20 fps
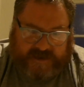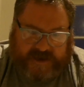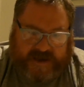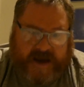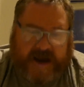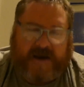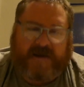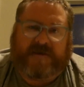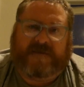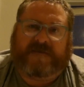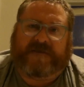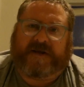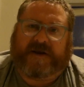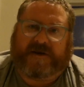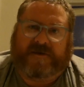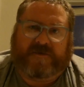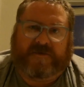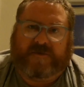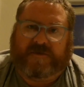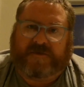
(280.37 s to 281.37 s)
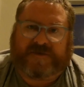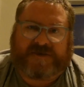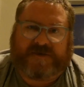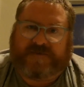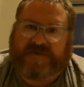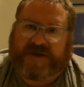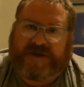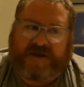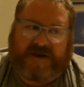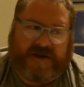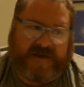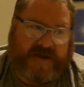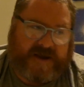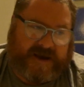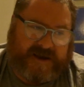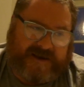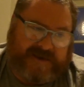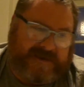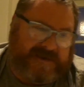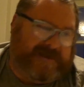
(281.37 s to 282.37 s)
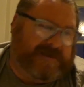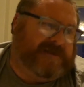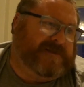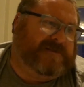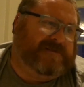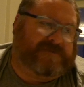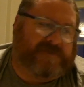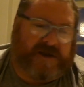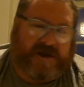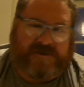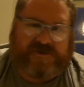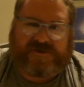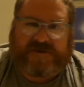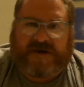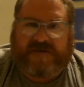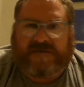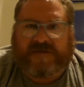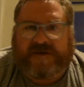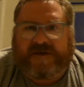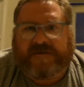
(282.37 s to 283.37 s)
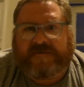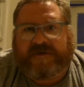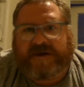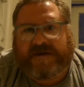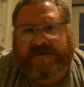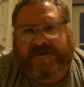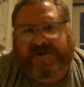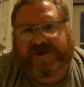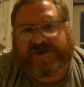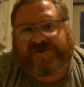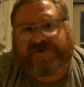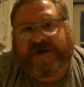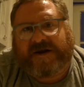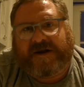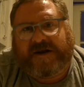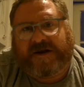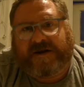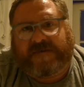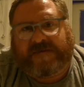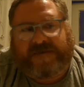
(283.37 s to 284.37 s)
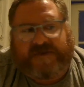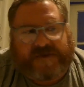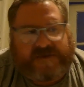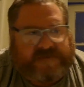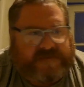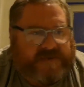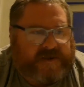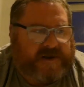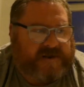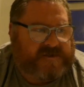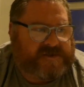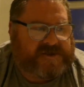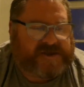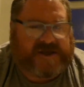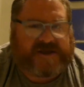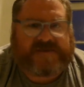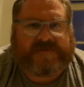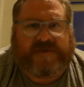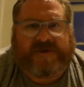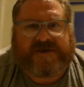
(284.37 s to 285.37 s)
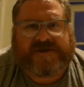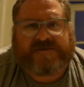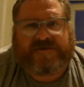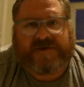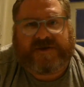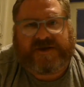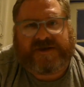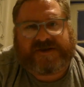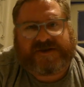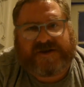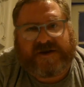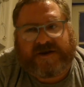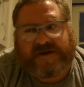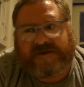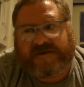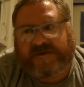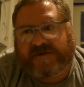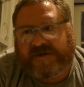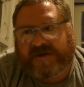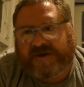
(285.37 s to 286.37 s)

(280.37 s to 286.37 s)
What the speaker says: caravan or something like that. Go travelling around Australia for, you know, 6 months with your son.